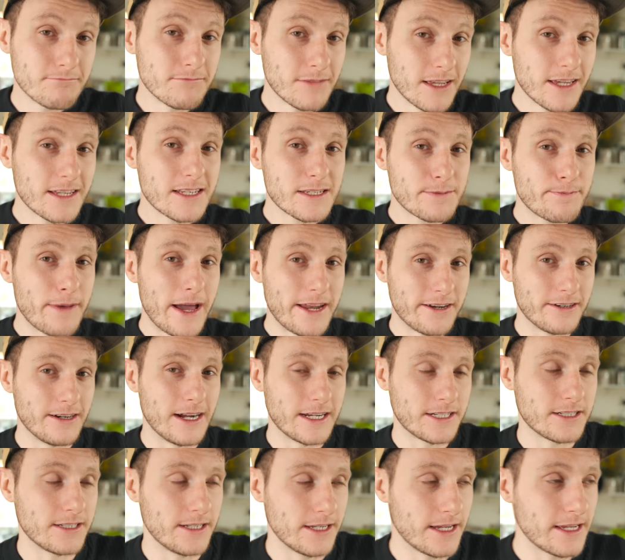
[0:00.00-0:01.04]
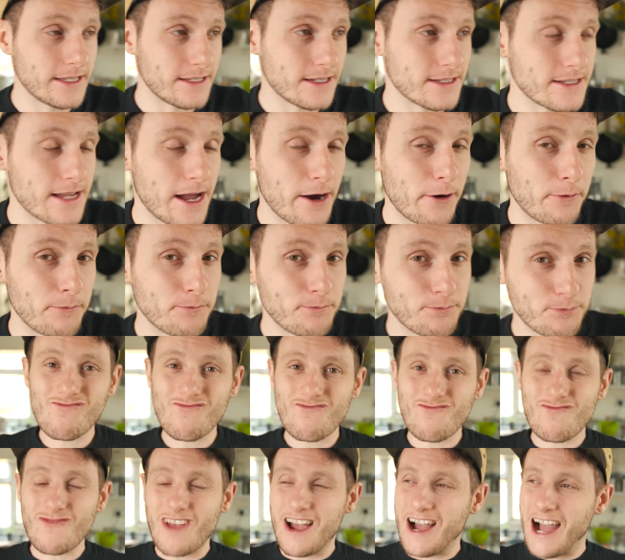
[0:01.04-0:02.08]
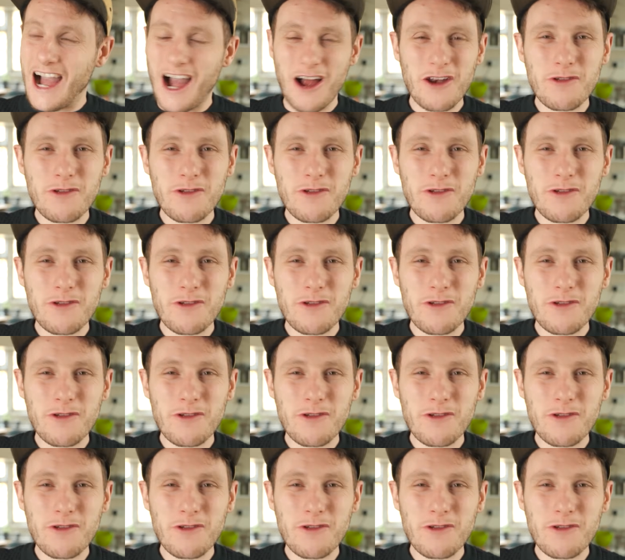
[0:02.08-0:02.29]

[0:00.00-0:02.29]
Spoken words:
It is better actually, it does help. How